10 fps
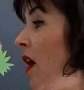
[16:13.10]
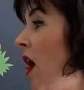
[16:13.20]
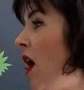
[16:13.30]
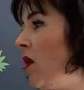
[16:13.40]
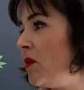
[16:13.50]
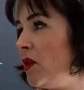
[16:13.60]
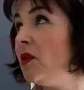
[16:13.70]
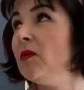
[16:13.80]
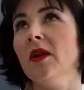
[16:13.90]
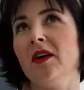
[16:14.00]
Oh,
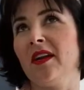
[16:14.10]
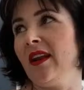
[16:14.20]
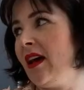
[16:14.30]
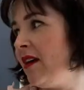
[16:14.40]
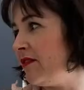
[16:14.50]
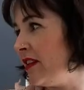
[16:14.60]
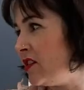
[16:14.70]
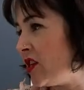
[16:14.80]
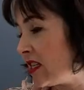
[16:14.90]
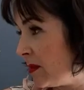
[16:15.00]
you look lovely,
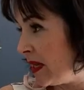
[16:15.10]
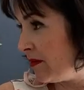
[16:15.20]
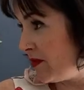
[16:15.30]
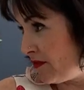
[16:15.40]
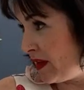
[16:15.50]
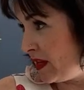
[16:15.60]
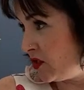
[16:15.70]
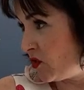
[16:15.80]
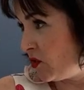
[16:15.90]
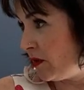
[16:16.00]
Jasmine. Have you
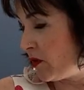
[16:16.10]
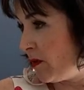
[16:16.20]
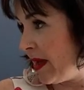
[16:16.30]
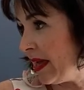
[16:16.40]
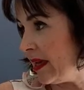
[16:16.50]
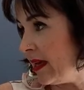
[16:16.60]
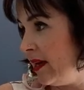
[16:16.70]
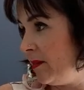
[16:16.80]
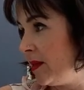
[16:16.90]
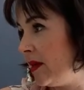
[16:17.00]
finished all of your makeup?